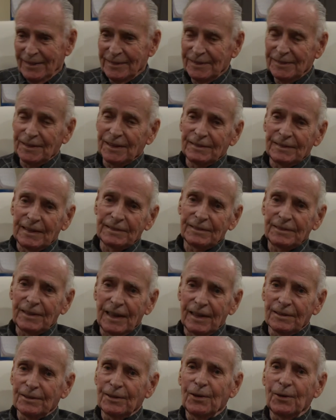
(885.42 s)
so that's
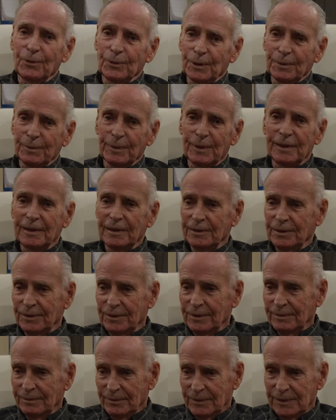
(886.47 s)
how cold it was.
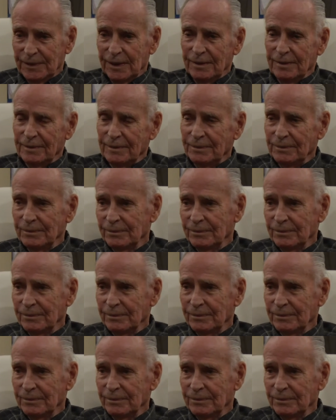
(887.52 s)
So